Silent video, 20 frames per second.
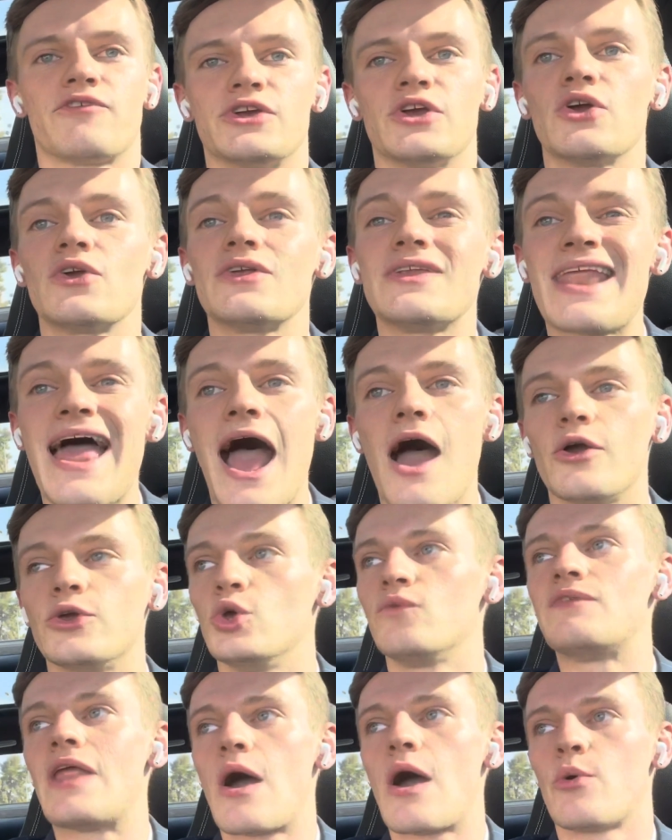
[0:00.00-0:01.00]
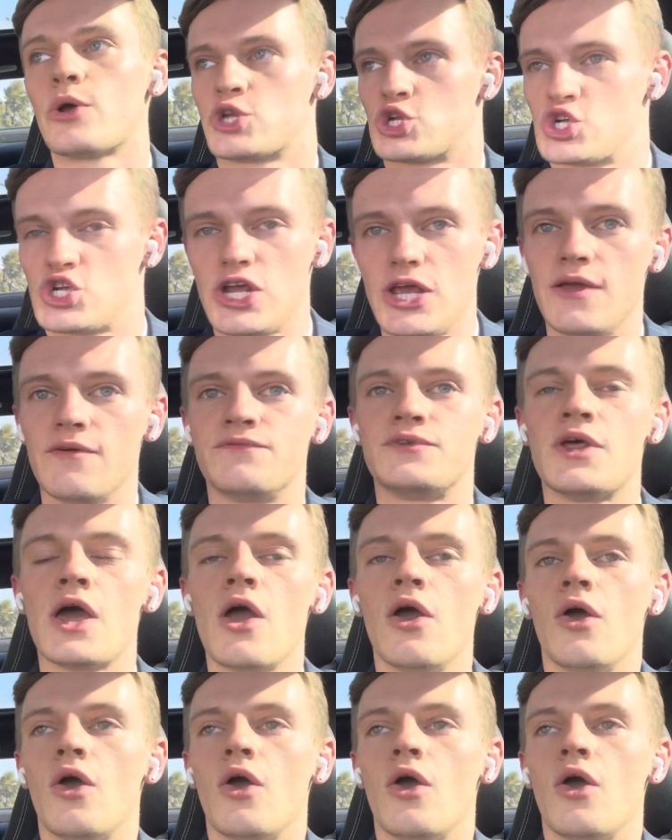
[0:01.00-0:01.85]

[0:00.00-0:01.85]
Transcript: You've now achieved